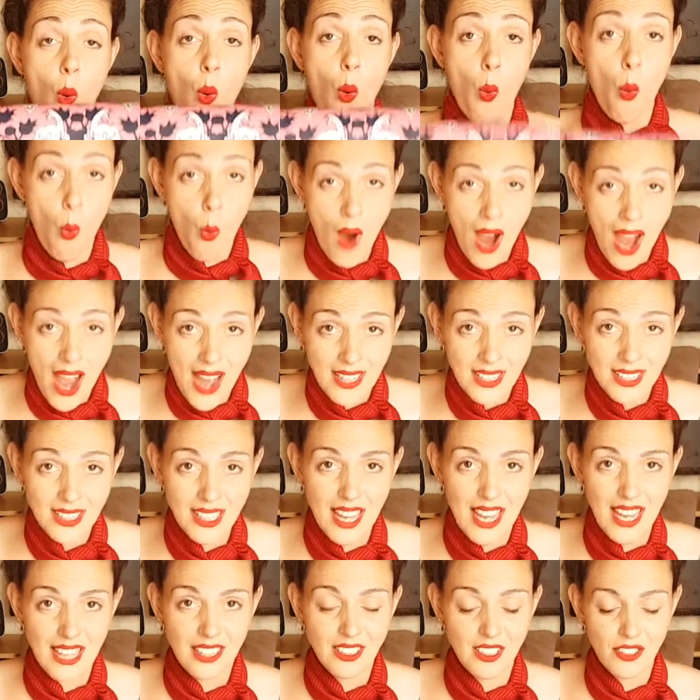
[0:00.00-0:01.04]

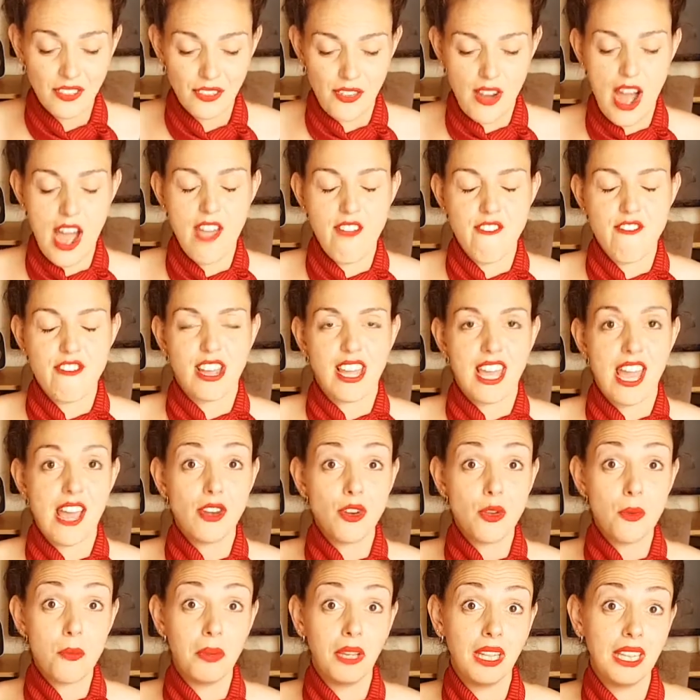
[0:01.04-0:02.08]
185. Can
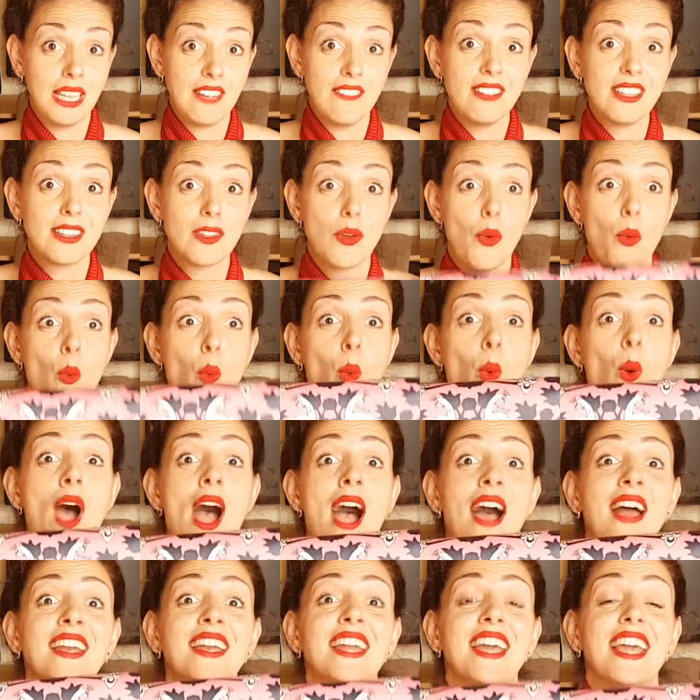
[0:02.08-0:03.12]
you believe it?
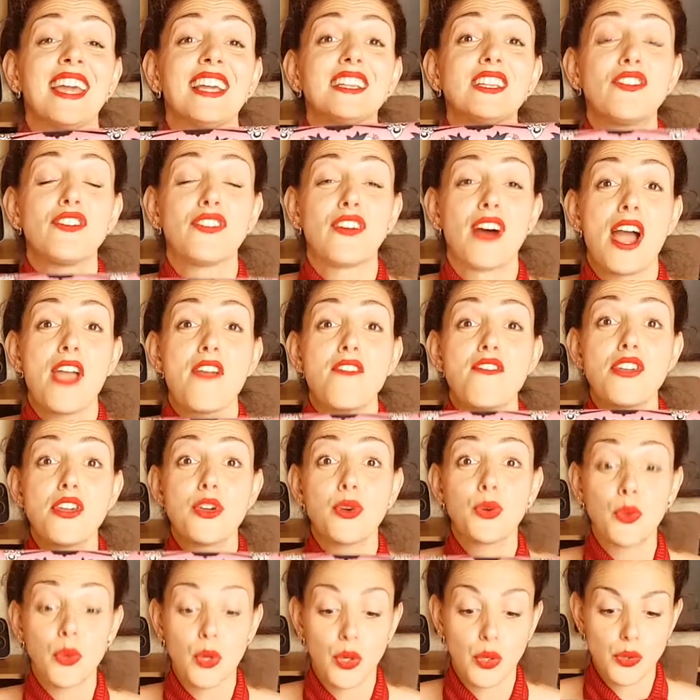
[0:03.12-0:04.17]
185
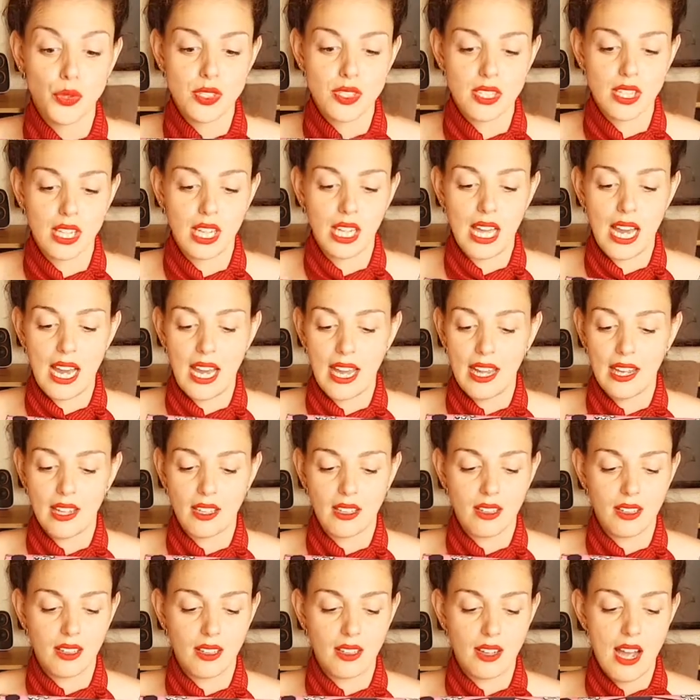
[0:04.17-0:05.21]
euros.
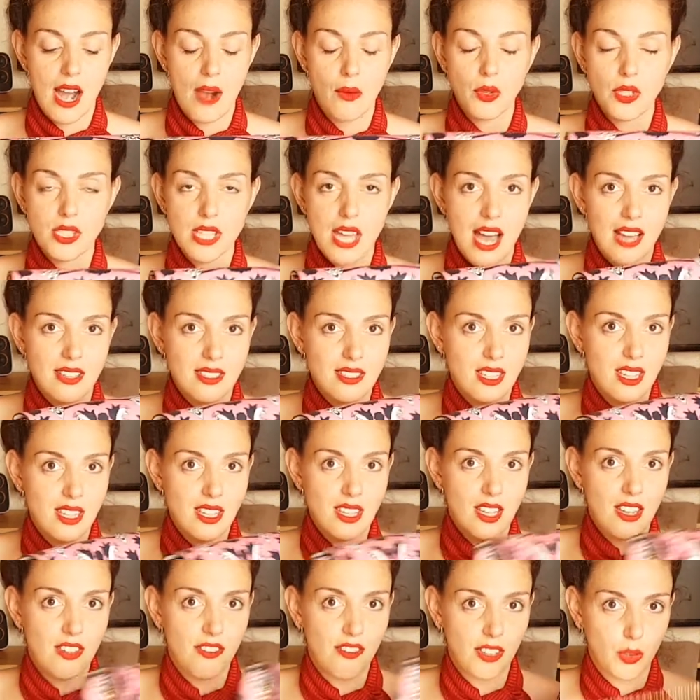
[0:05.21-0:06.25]
Like, I was
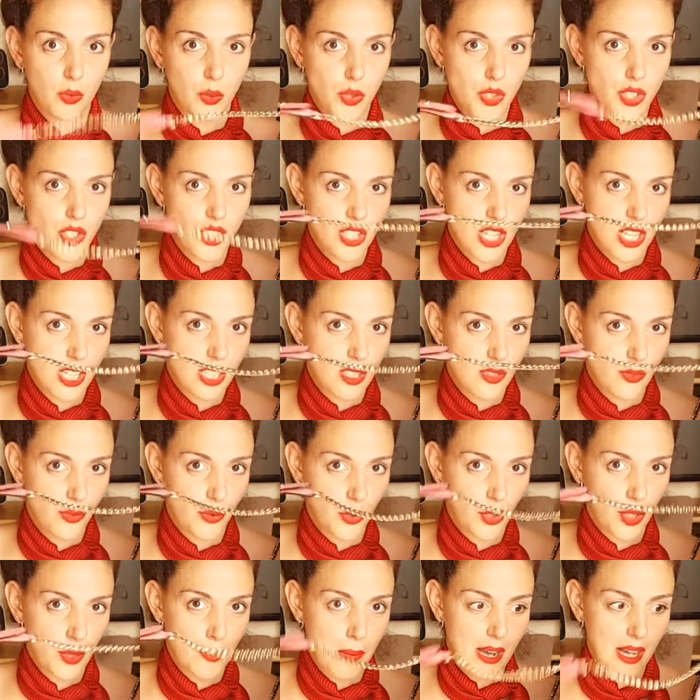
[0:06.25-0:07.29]
asking if it was just
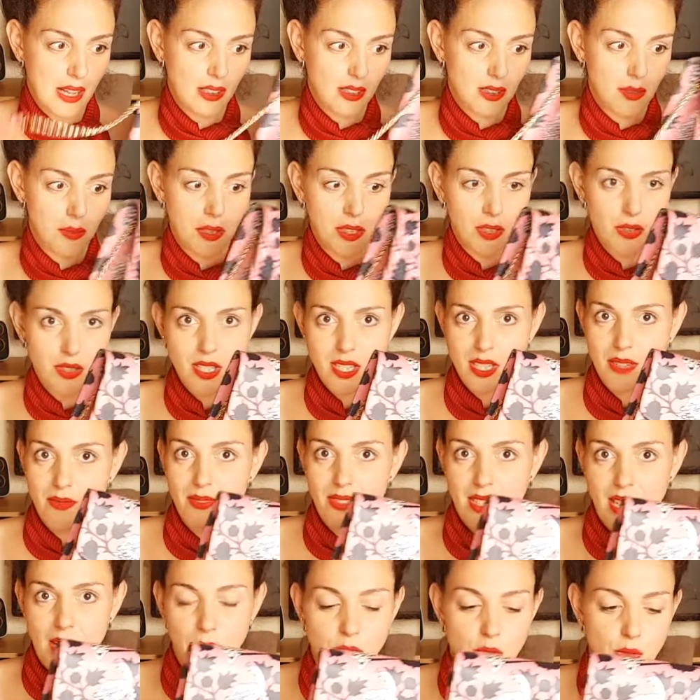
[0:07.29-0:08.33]
for the belt, because
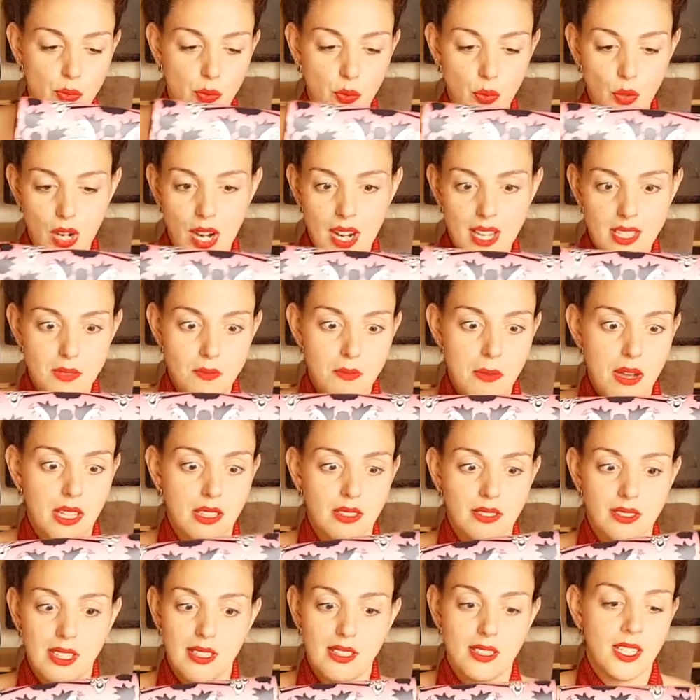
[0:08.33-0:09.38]
sometimes Furla's
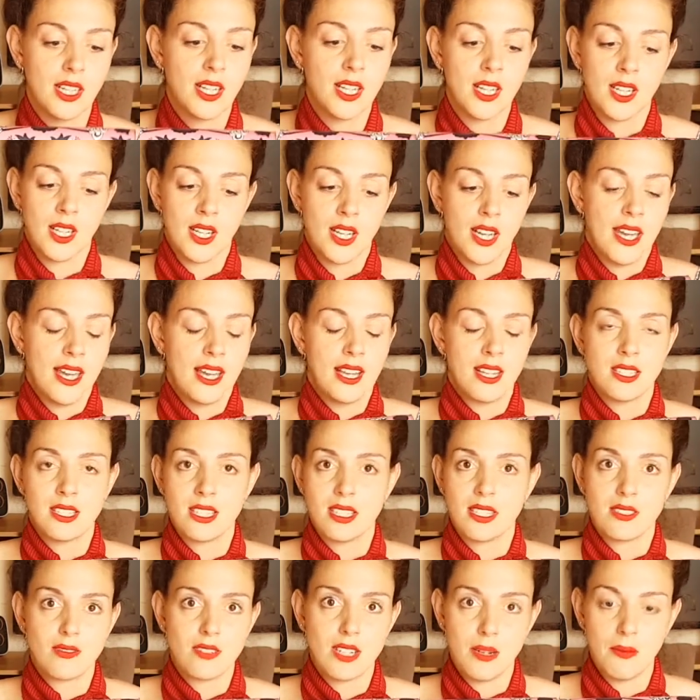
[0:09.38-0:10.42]
belts are
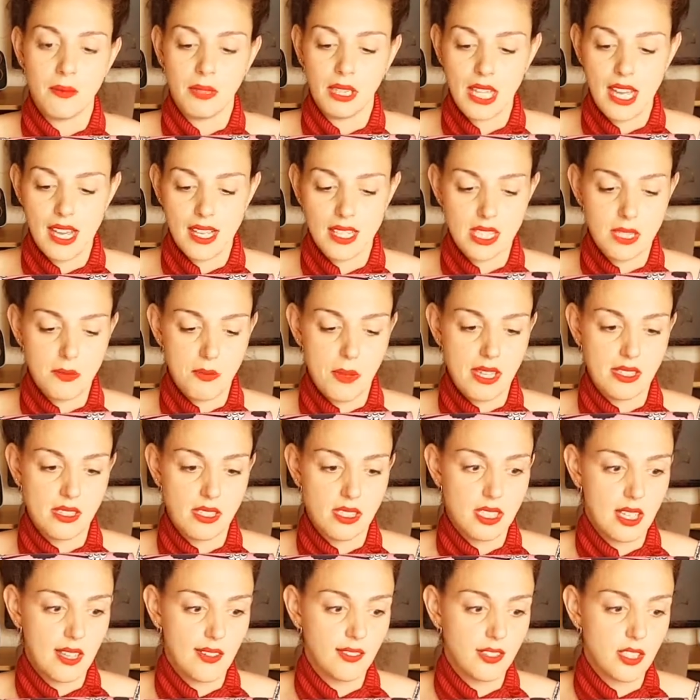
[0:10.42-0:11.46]
extremely
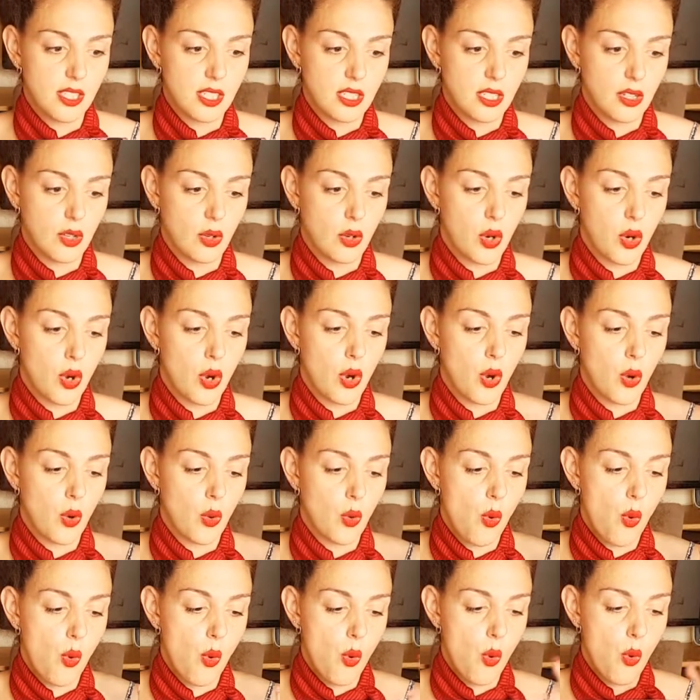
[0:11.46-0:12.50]
expensive. So
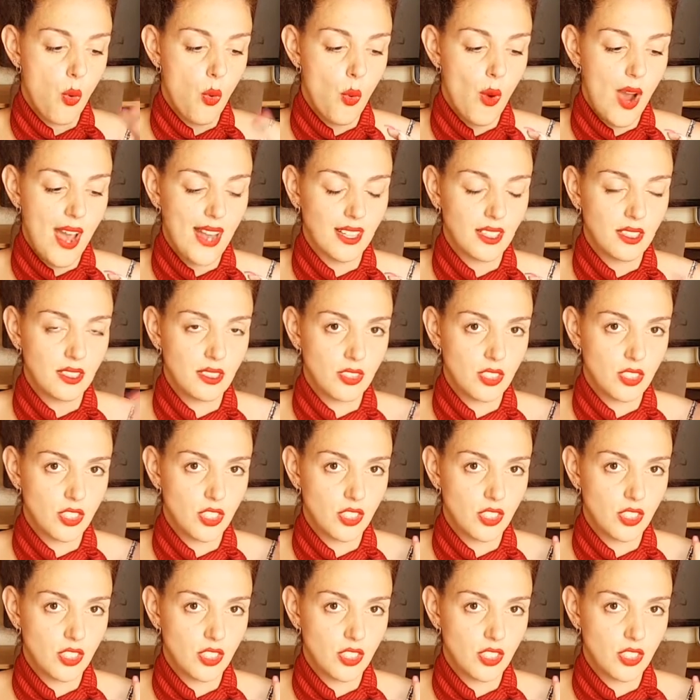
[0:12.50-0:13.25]
when